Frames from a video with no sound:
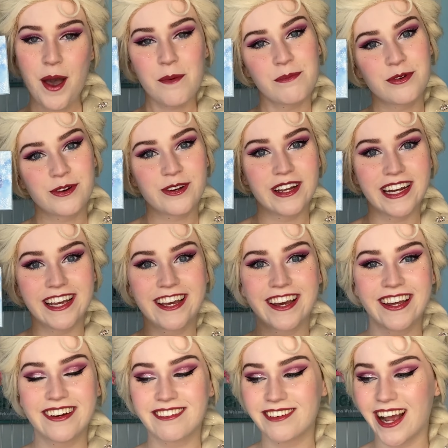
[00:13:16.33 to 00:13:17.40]
Pretty
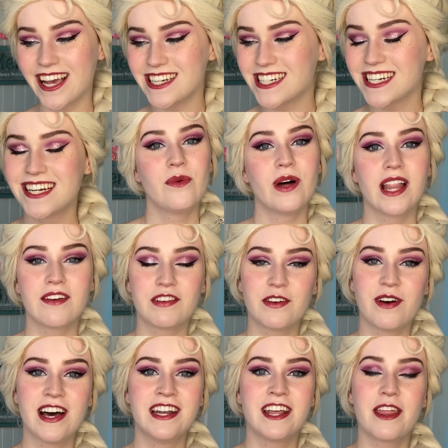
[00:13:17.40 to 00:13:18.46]
good, right? Well, everyone,